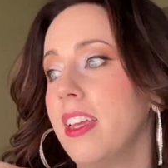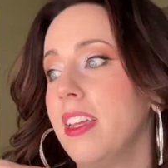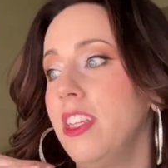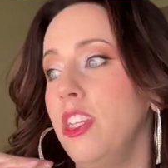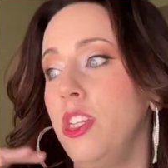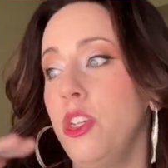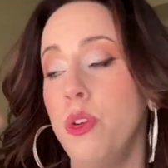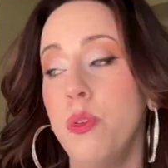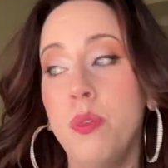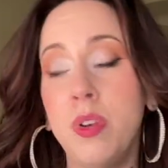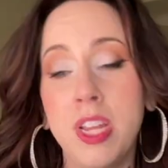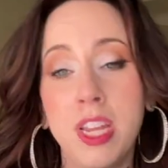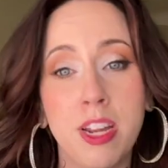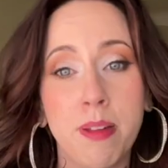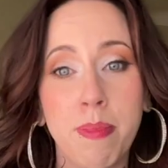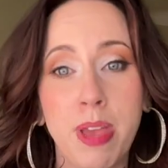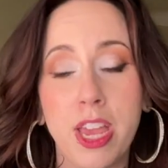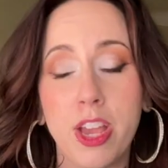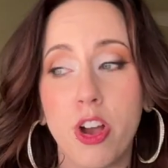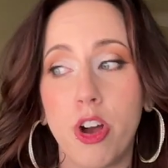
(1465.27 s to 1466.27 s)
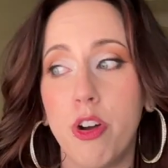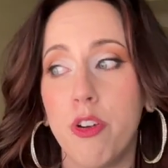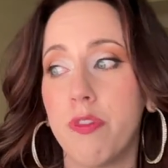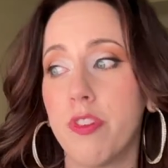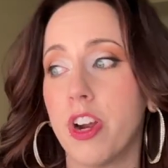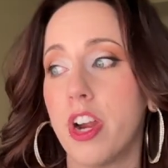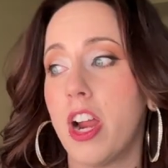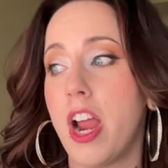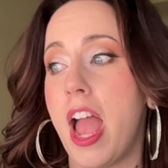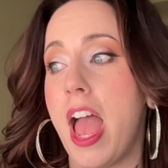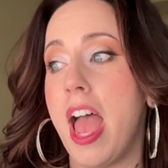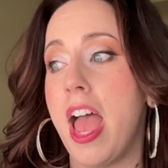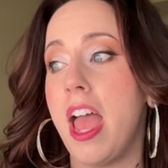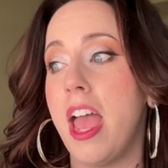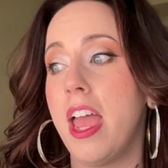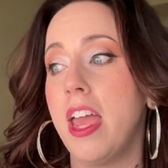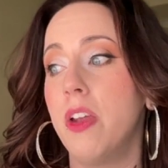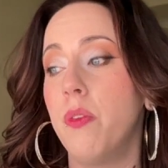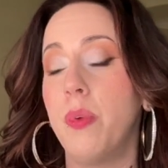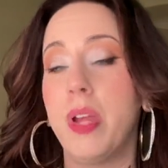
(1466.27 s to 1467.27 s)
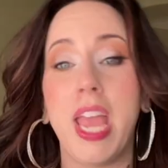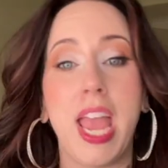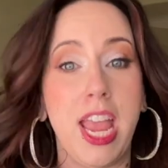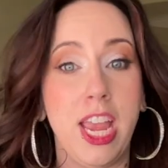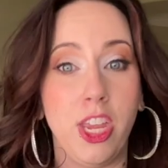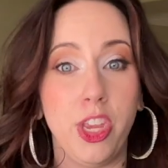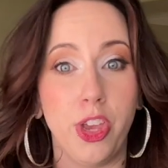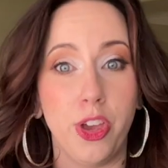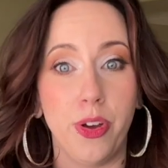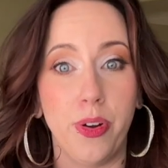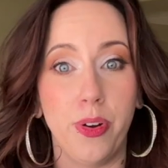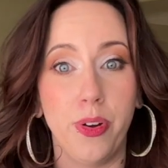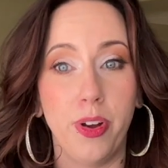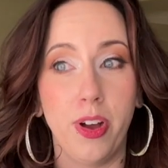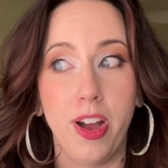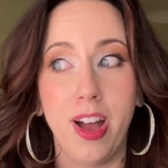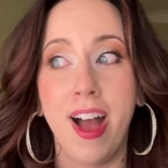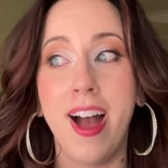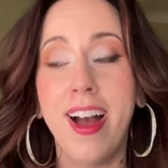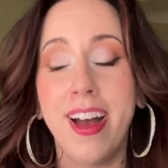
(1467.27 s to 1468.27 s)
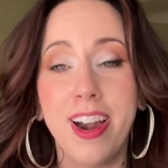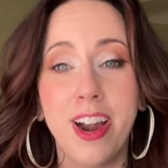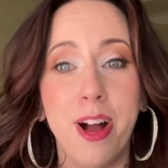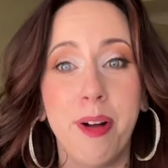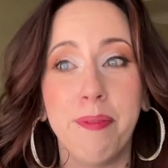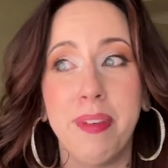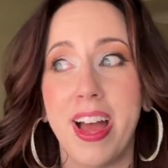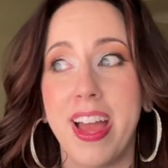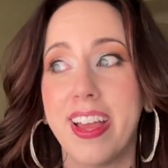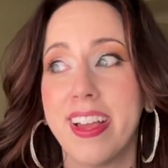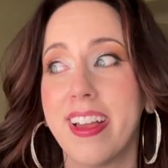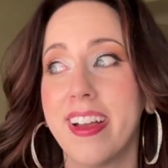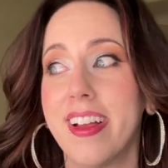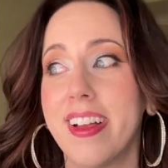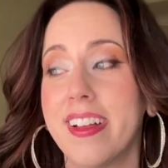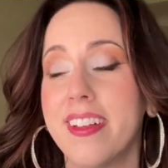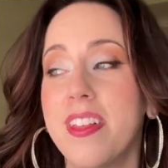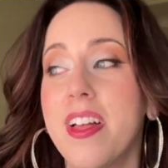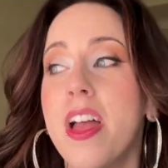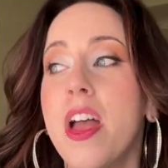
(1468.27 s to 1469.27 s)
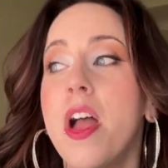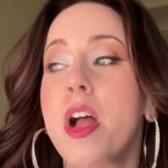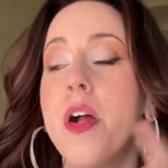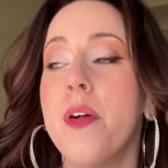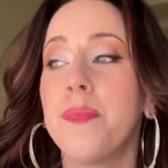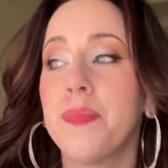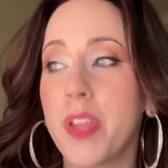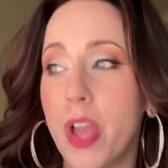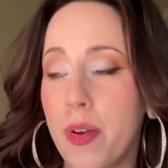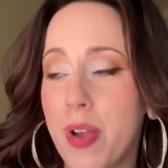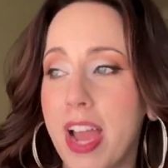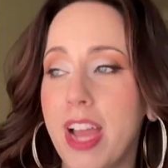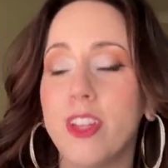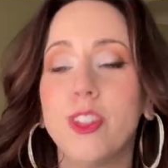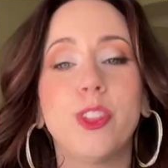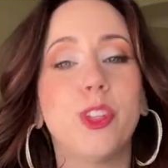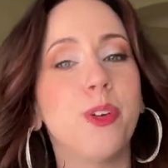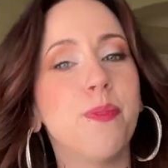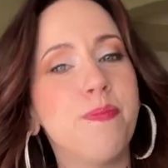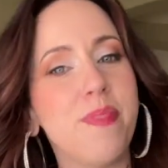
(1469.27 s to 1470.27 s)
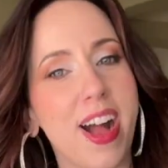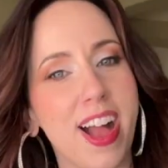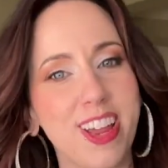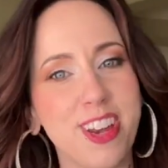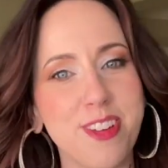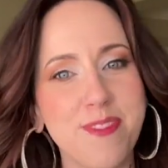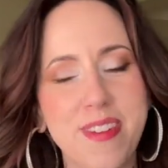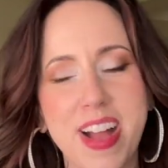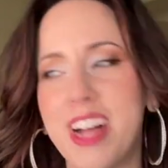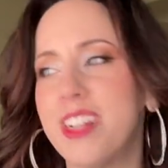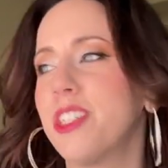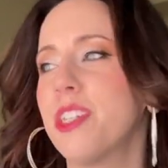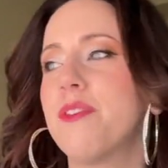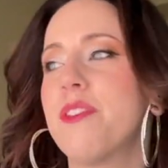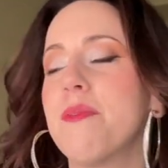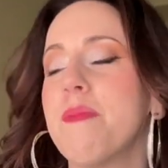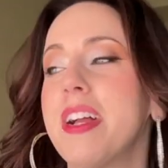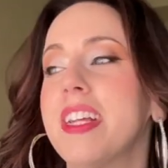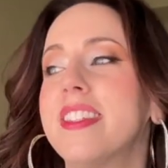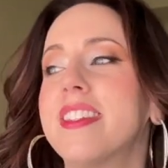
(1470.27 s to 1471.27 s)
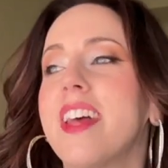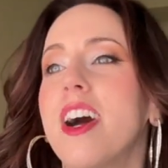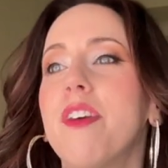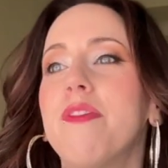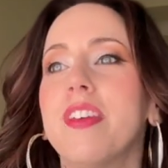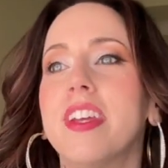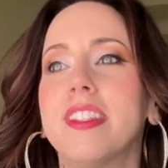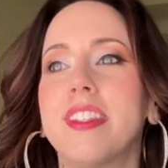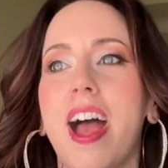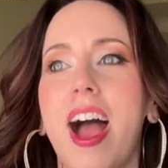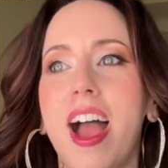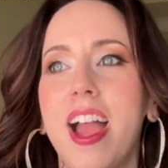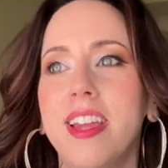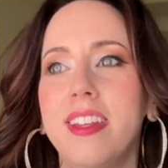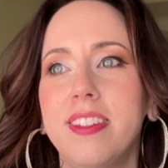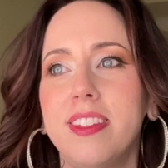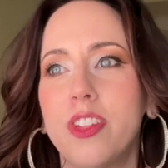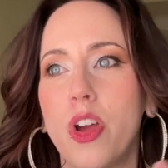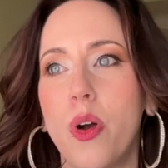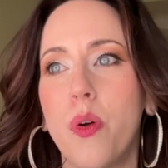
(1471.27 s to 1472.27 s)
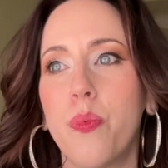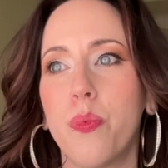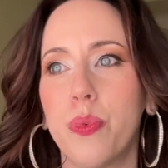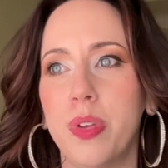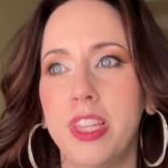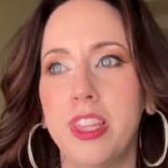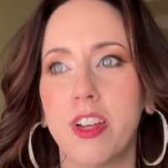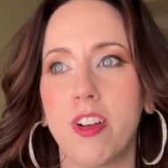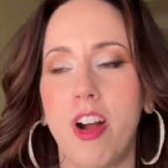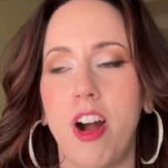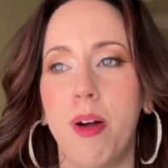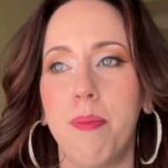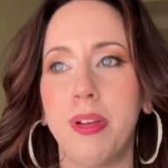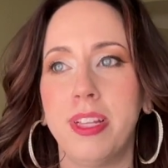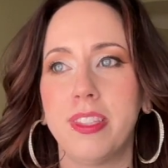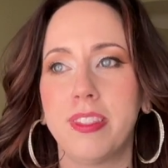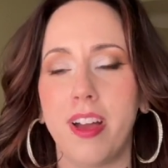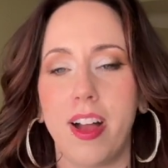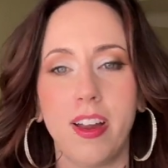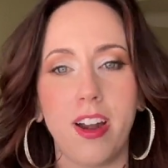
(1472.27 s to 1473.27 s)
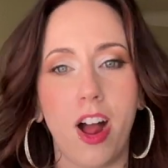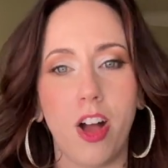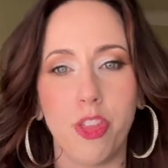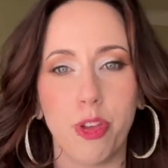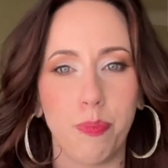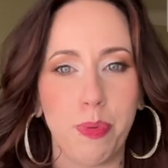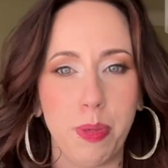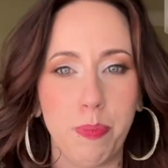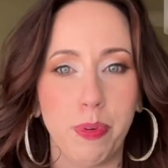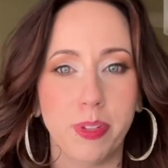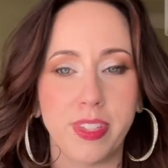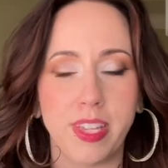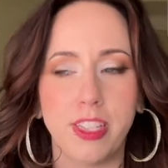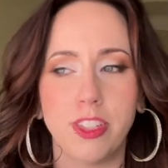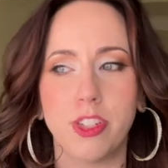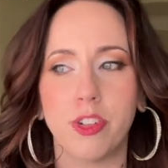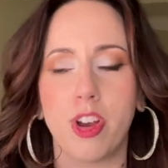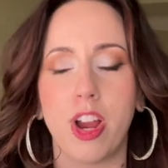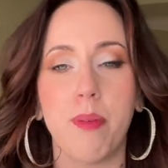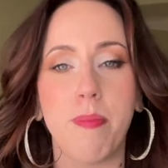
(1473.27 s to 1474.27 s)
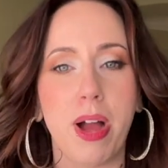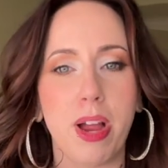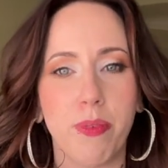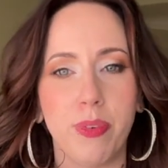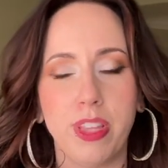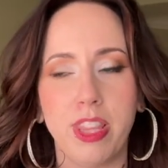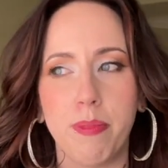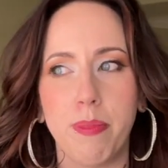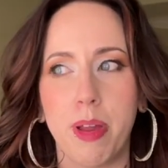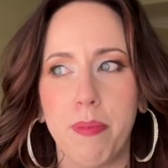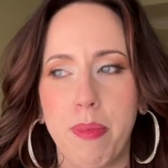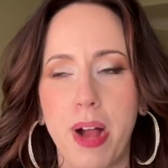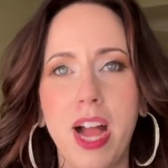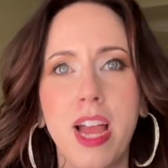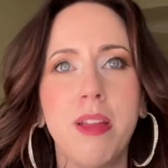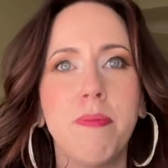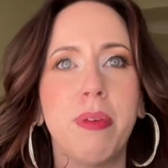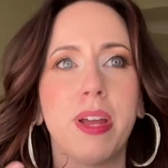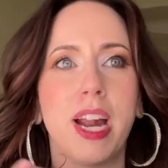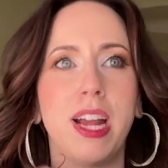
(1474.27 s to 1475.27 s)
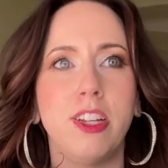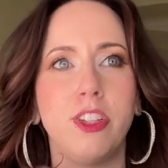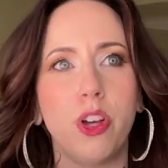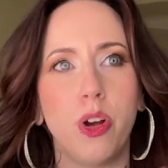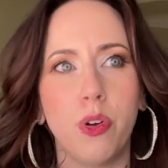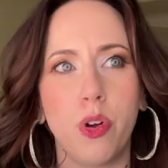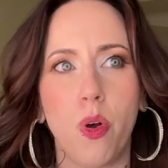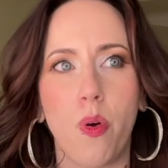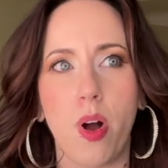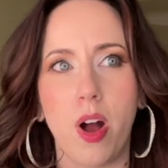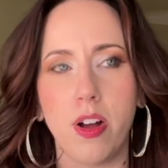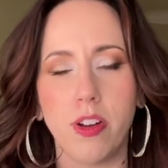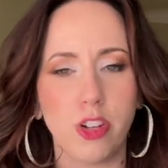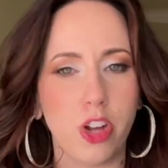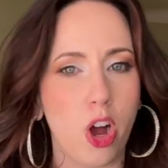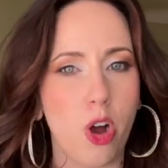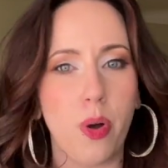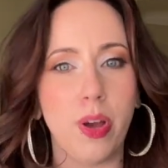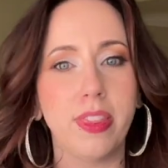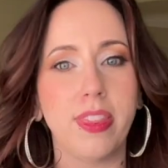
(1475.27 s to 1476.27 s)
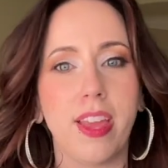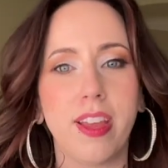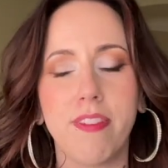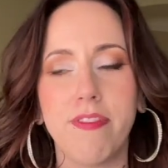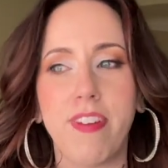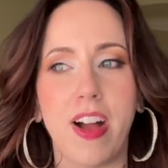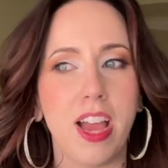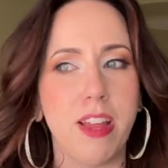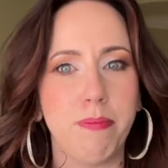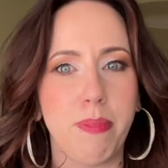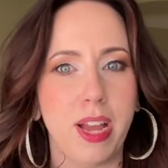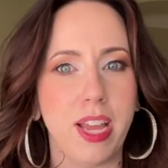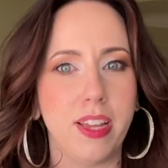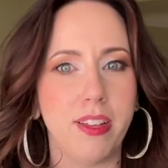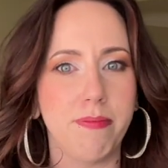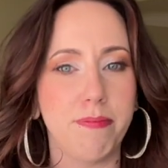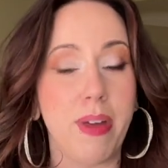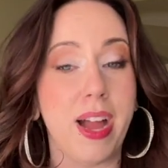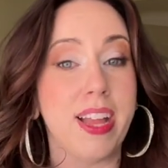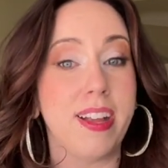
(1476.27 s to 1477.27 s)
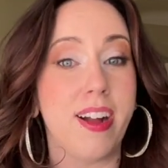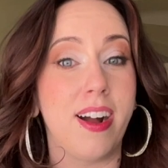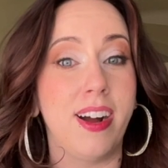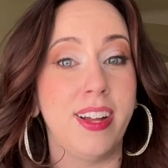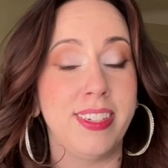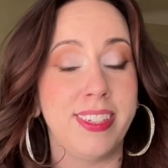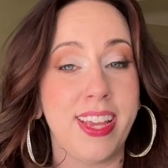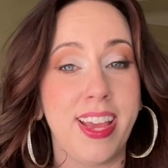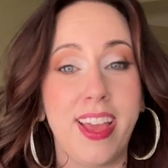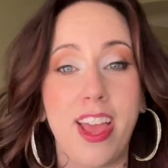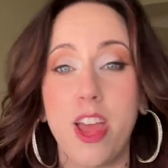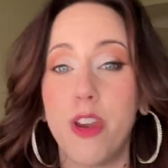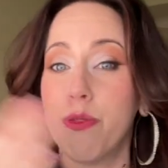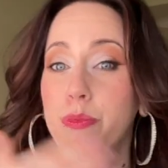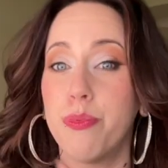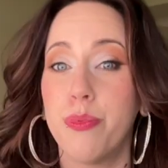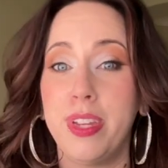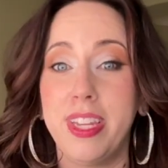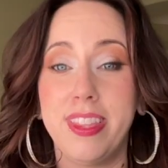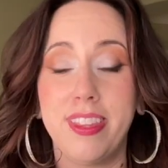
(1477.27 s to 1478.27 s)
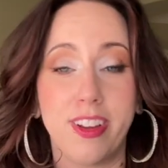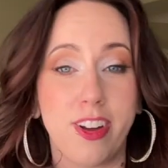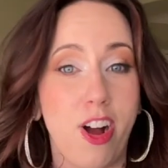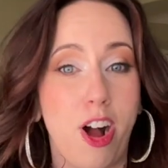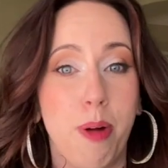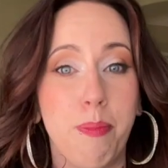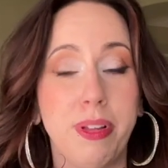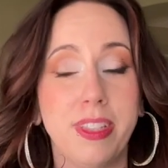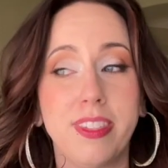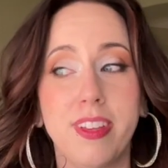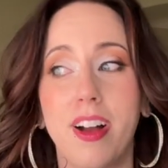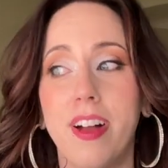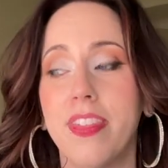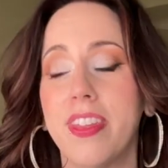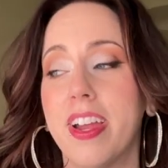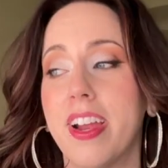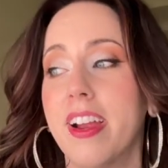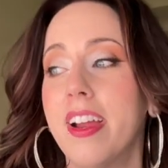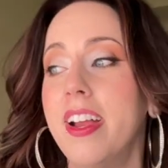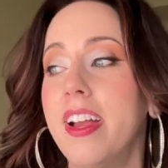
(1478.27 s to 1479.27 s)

you need a makeover and we hate you. I'm okay, so my new boundary for myself is I don't read the comments on other people's Instagram. I read them on mine, but I don't go and find my content and read the comments on